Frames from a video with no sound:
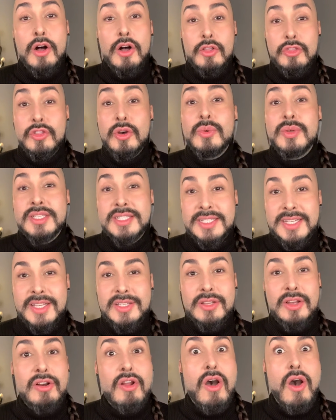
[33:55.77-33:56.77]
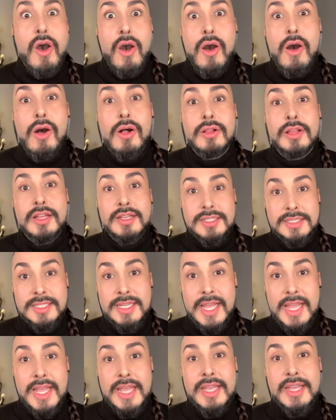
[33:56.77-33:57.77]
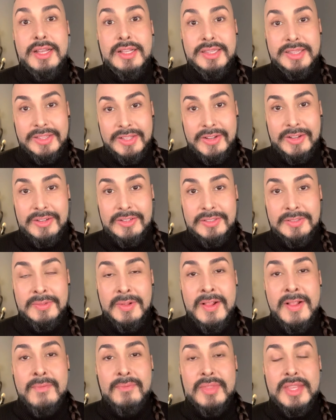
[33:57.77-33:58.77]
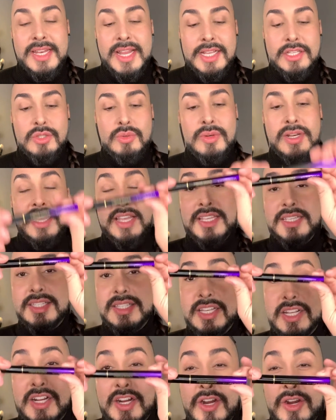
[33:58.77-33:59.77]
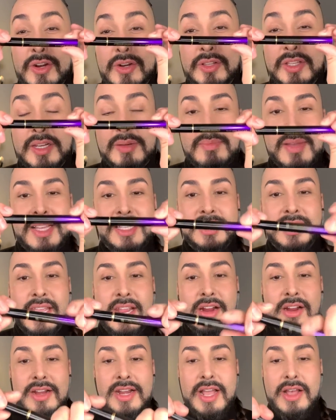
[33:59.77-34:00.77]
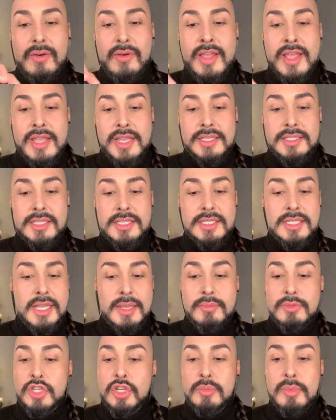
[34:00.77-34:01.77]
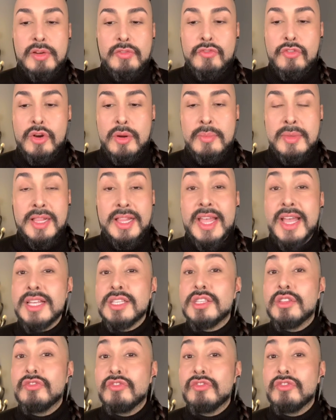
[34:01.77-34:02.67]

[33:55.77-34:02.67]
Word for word: although it stays on all day long. The next one is the Curling Mascara. Now, it's the same tubing formula as